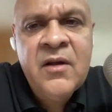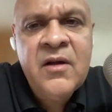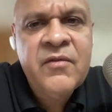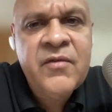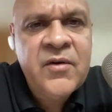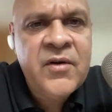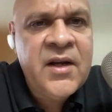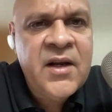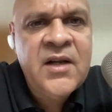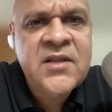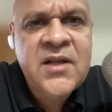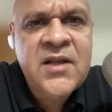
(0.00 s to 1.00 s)
a few
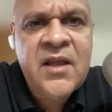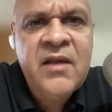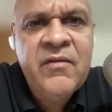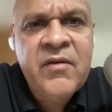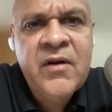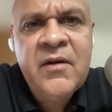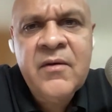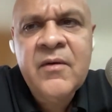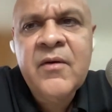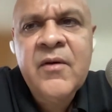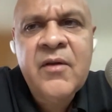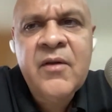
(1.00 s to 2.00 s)
details, and give a
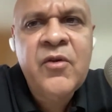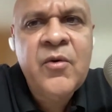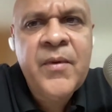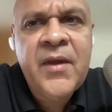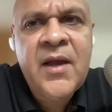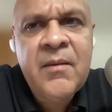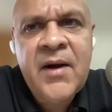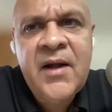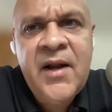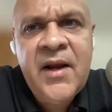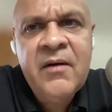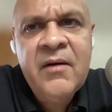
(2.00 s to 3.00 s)
UPI
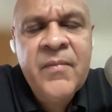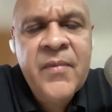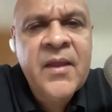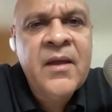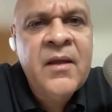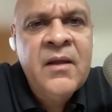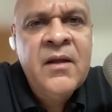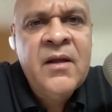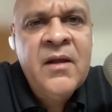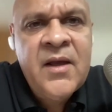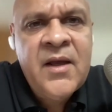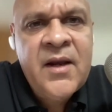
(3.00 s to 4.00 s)
mandate,
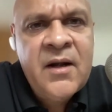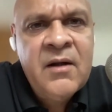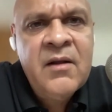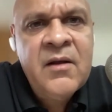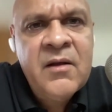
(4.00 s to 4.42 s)
and